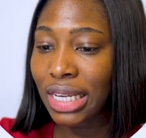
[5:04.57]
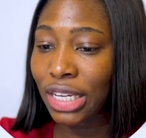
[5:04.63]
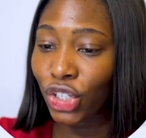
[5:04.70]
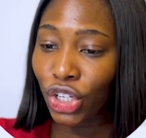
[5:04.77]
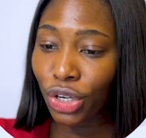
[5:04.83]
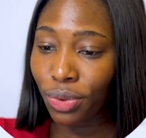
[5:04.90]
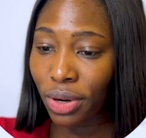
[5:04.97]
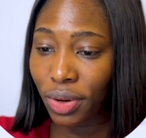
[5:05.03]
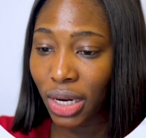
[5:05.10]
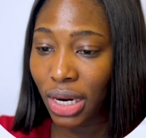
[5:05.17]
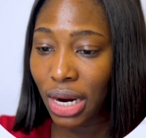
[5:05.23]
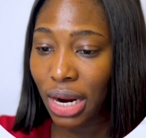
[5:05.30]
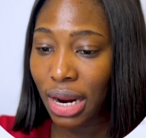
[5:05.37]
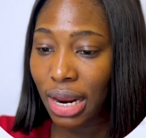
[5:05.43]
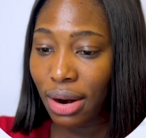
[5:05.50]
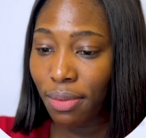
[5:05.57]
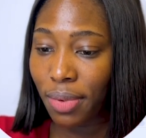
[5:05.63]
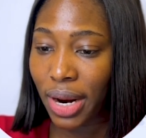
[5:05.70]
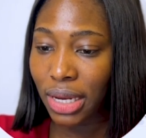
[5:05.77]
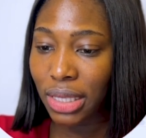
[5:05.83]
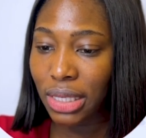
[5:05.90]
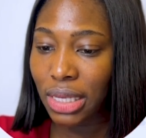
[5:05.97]
in January,
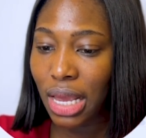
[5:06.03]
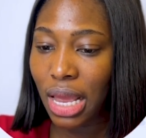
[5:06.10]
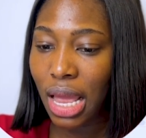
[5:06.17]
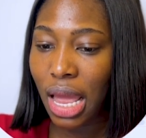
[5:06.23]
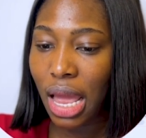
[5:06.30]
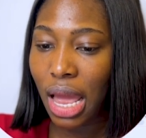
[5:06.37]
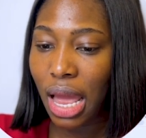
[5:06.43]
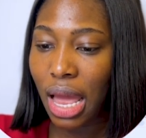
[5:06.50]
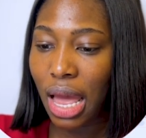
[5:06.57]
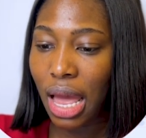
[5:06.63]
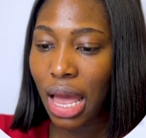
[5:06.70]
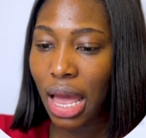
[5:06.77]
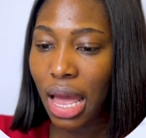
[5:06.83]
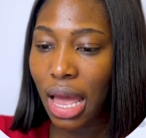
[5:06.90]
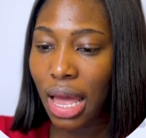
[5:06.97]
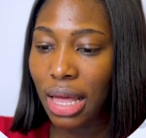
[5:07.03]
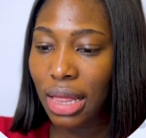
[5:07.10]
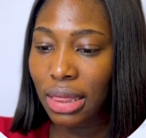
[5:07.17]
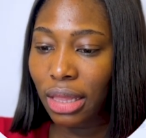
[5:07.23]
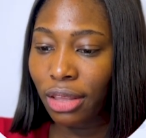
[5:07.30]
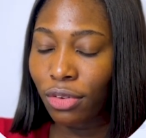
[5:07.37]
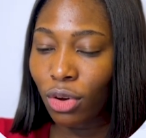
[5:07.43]
right?
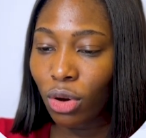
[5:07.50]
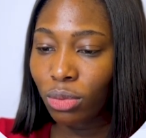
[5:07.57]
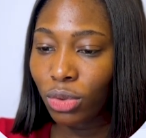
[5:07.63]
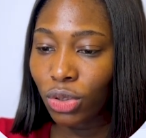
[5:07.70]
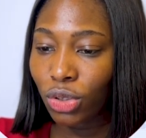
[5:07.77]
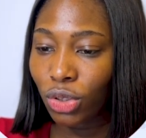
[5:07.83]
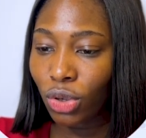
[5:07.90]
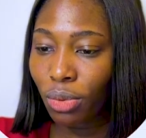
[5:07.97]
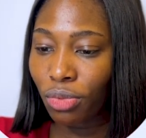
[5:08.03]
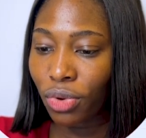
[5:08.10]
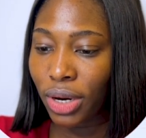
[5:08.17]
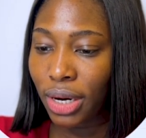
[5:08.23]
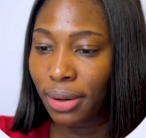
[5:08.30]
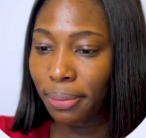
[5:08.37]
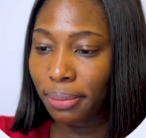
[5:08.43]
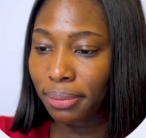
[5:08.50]
If you come to summary,